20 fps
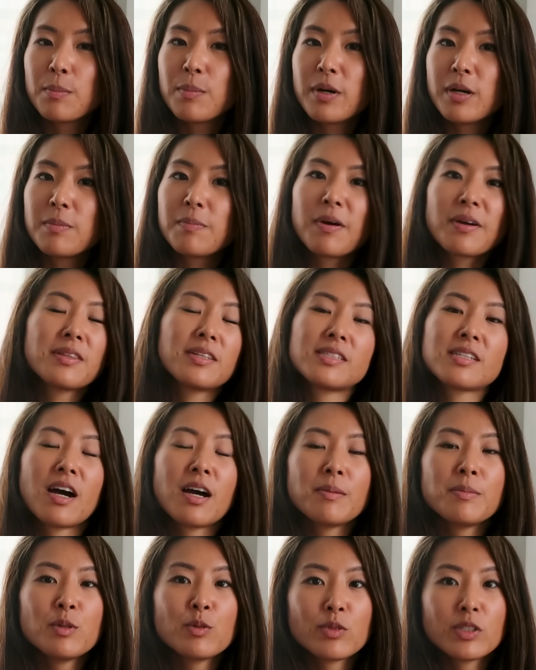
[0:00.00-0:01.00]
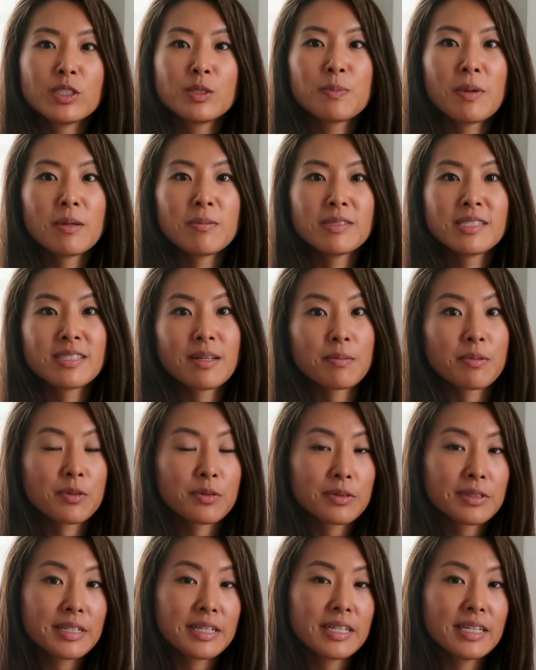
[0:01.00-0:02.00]
But by the time you reach baby step
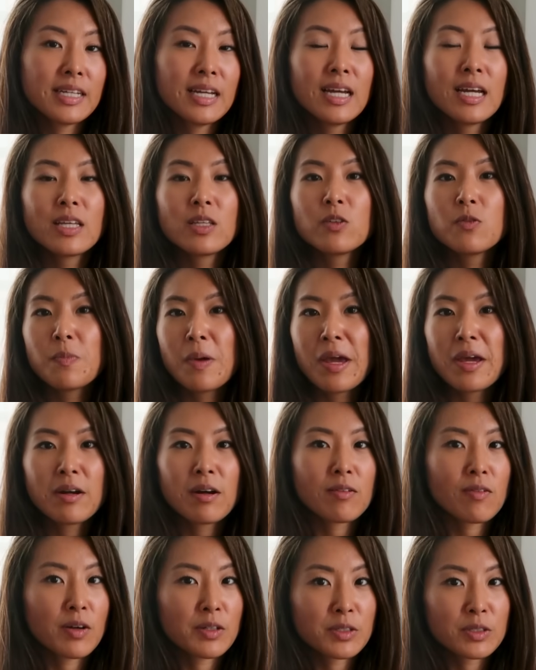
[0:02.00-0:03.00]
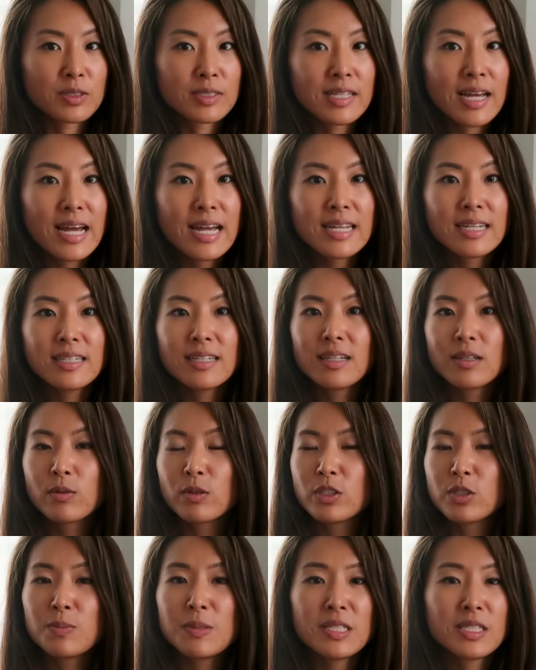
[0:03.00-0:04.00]
3, you've paid off all your debt,
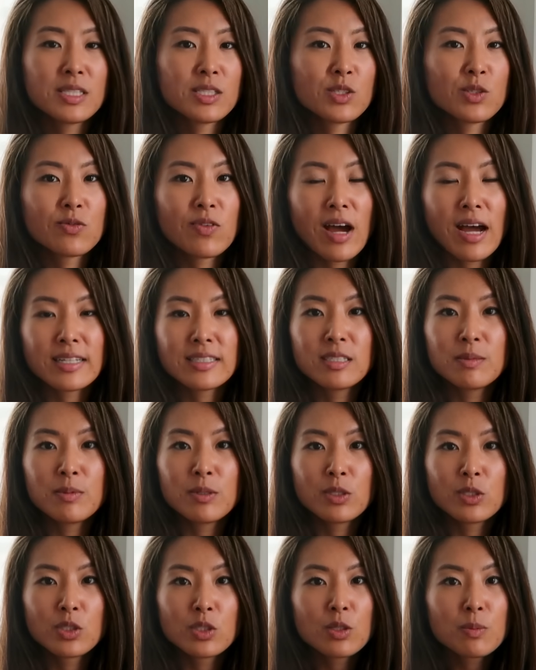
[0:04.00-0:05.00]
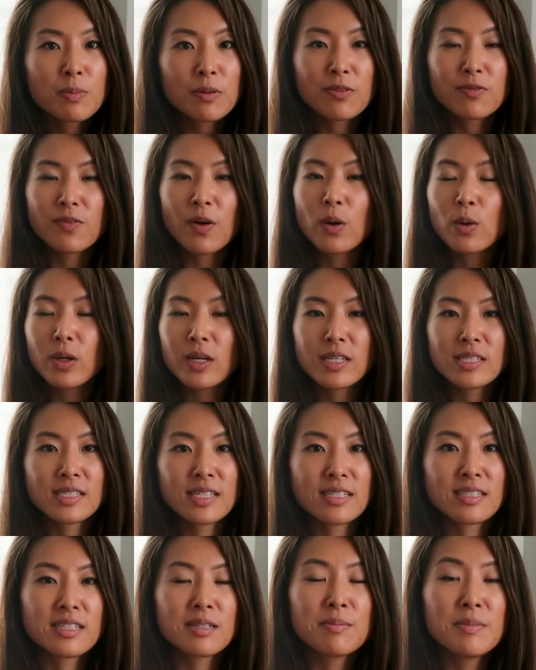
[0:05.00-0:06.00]
which means you've had to be super focused
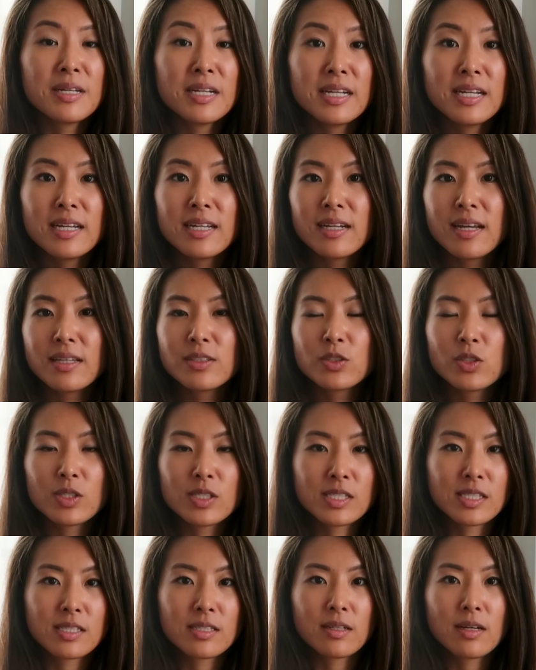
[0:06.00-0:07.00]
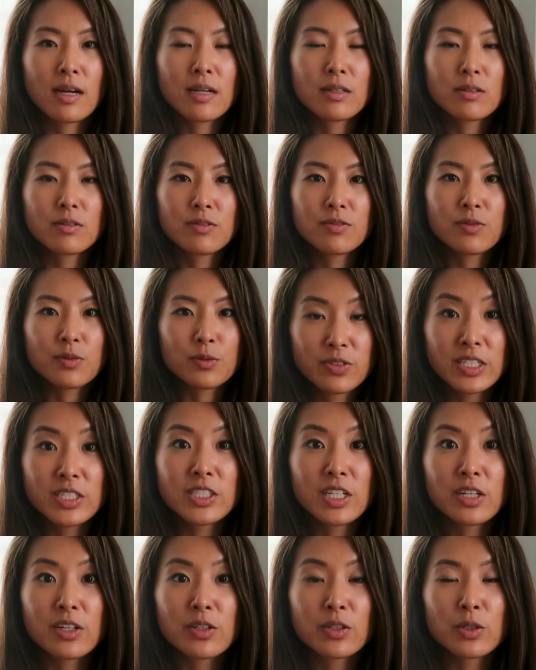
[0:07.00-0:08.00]
and committed and just kind of
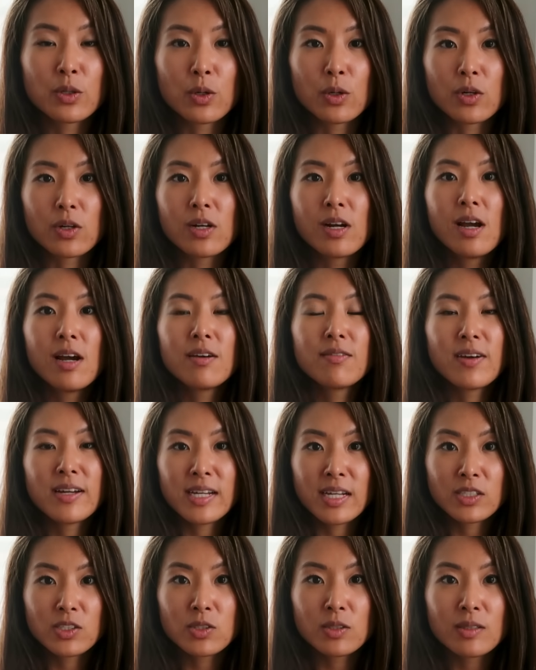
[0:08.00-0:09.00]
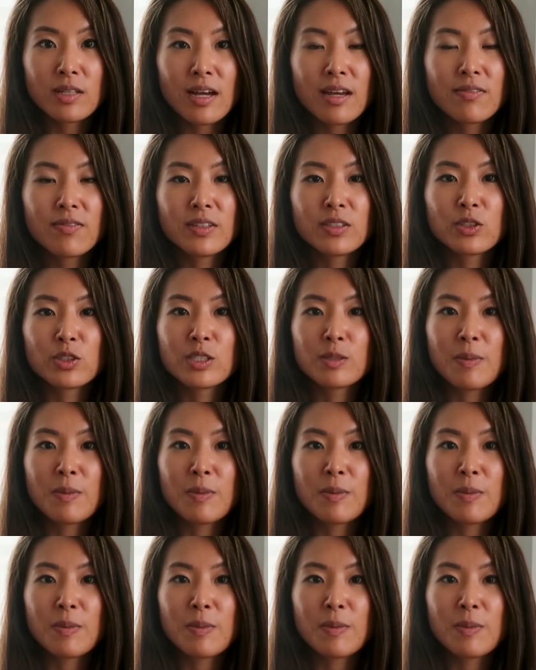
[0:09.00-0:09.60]
rejigger your financial life and your